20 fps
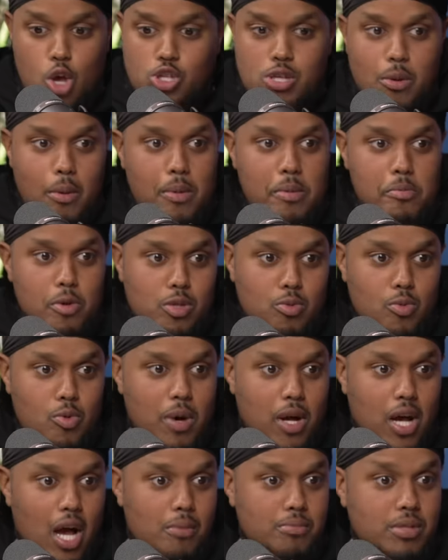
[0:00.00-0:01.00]
He goes, "Your mum what's all
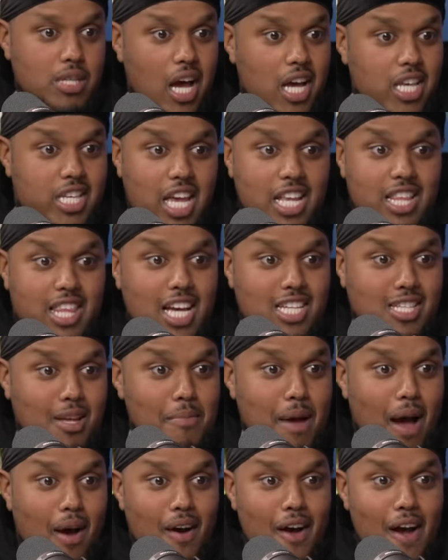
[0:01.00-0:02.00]
my gums." I said, "That's yeah,
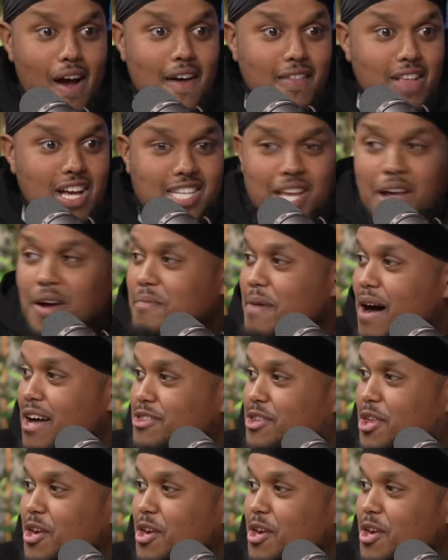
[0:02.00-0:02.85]
about lost that's about